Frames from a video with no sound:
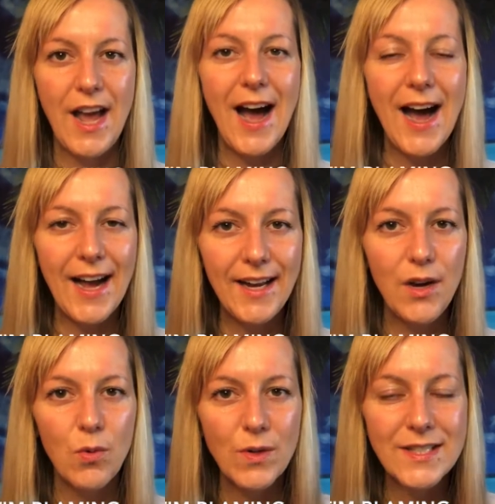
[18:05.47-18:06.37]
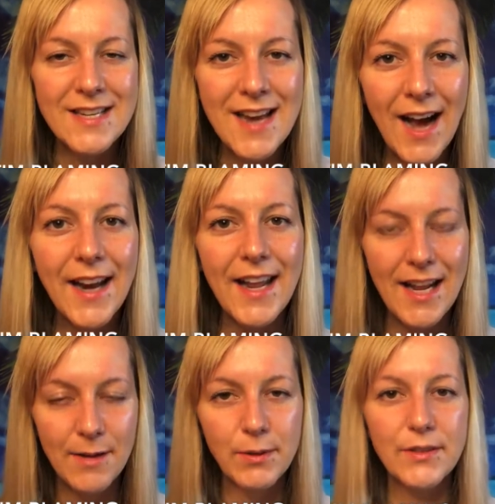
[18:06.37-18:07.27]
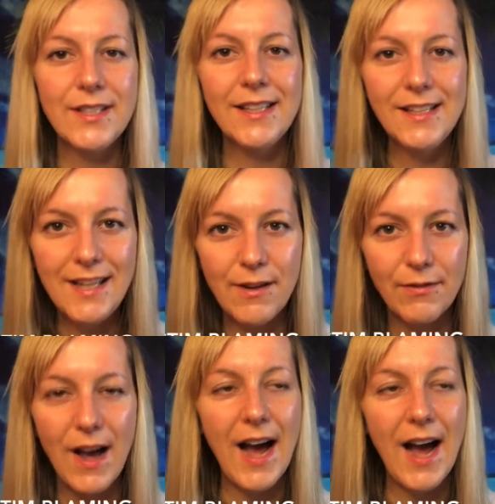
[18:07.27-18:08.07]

I was not able to leave.